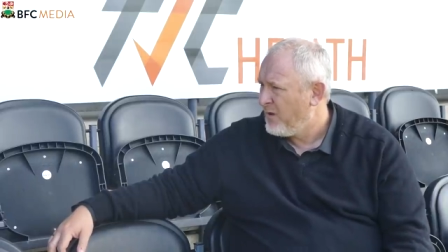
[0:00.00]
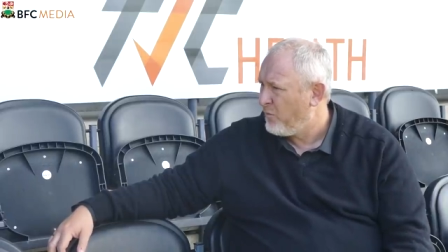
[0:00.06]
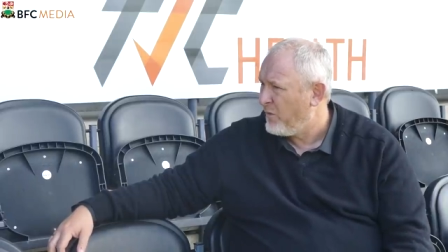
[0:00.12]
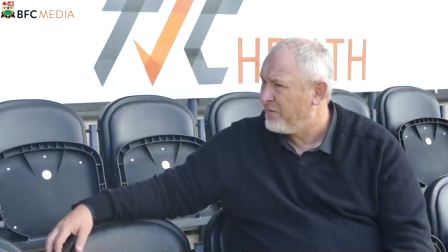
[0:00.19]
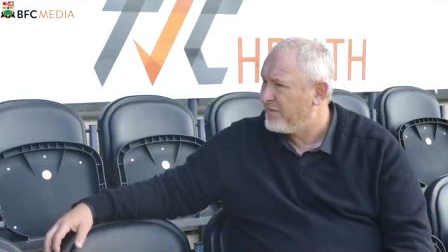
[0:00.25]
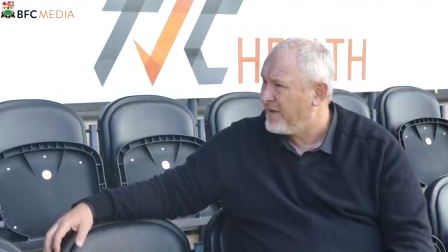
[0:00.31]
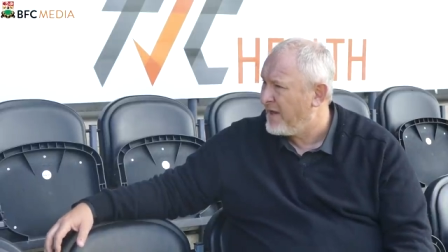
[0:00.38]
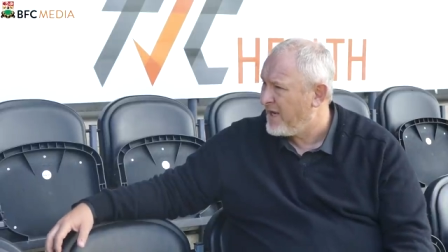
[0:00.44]

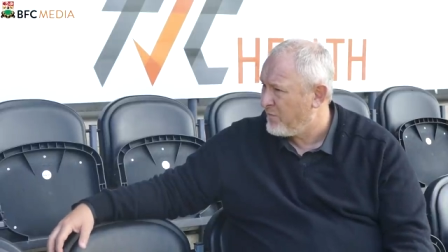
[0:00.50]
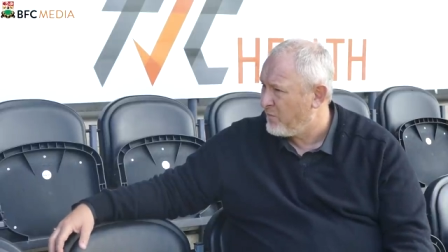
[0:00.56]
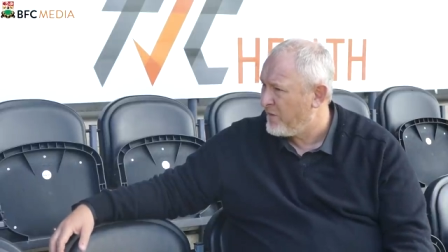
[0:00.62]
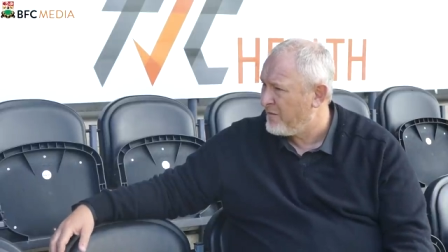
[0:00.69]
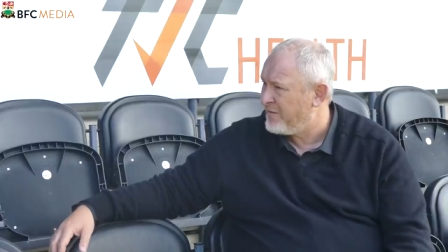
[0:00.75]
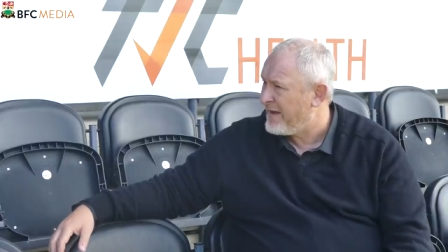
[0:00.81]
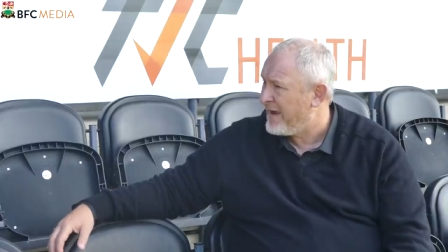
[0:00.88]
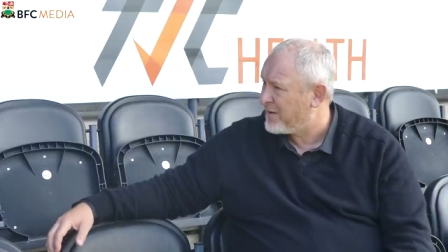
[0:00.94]
with dealing
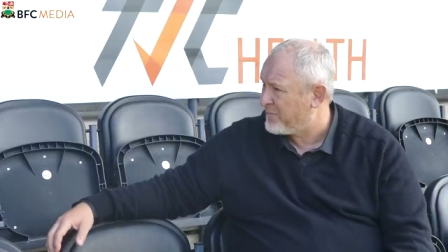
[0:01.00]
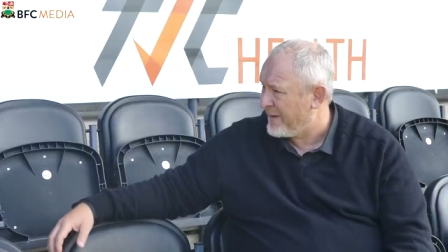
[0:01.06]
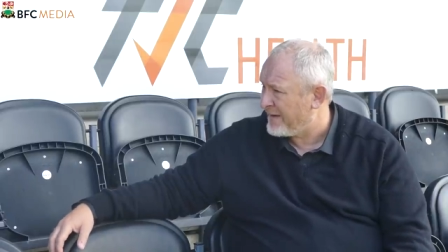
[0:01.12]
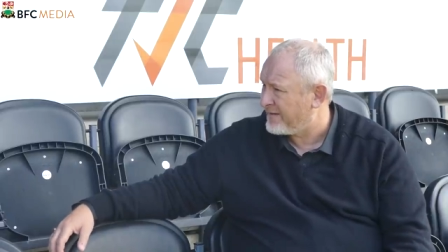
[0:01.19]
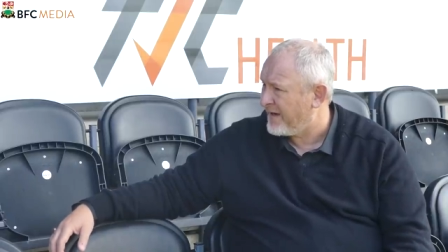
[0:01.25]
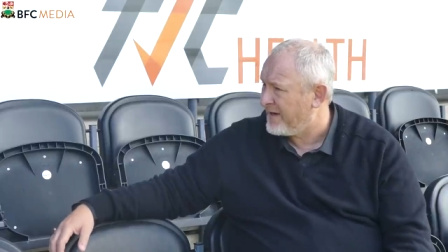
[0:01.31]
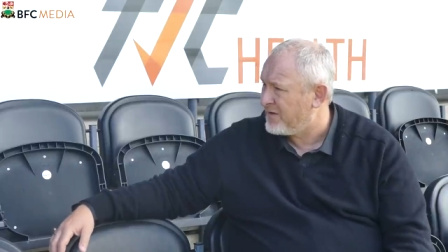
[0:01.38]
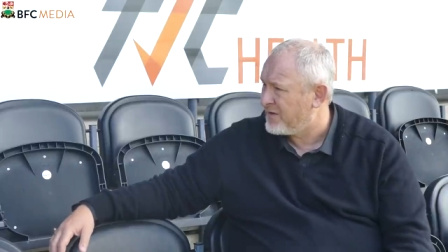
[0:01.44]
with the
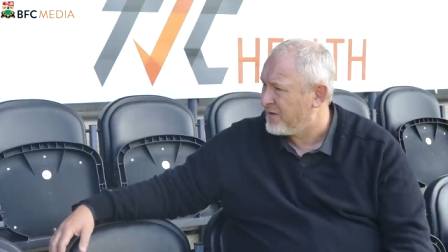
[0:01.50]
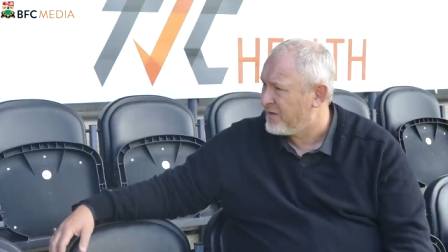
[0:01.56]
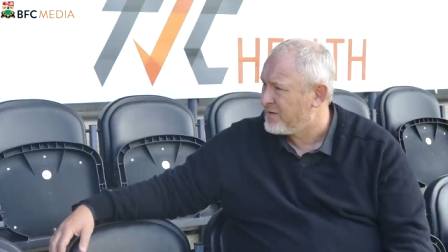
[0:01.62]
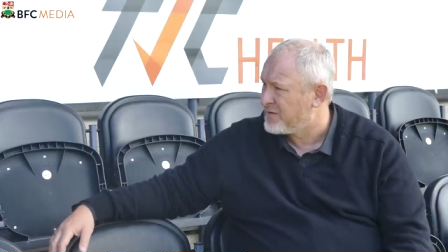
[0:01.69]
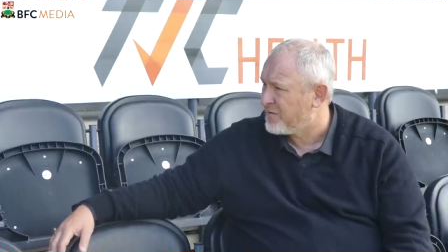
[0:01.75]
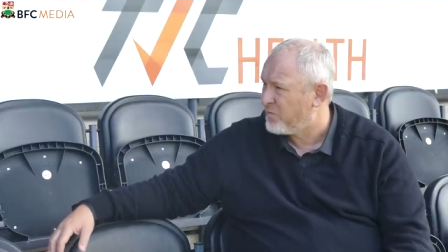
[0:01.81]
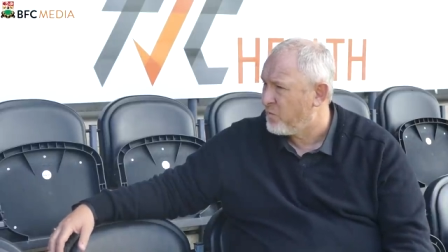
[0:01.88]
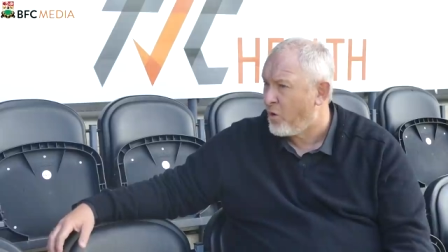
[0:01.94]

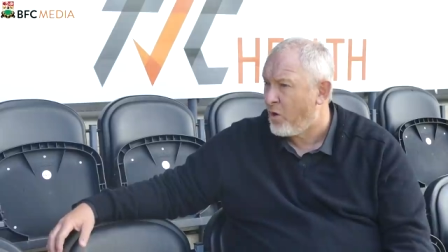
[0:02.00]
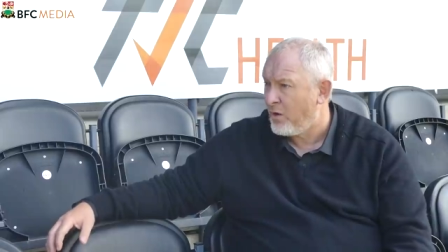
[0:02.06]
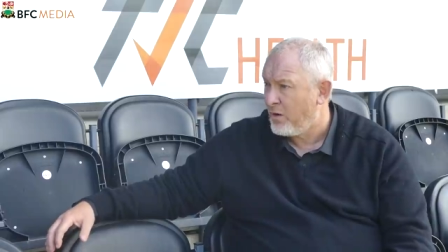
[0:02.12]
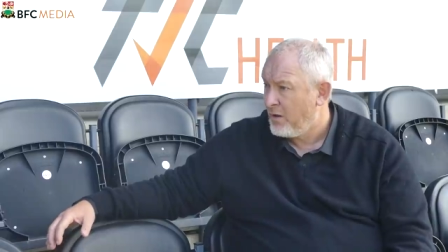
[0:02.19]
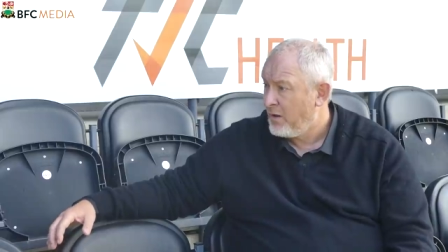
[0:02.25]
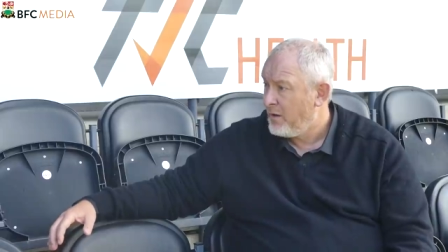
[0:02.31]
expectations of what,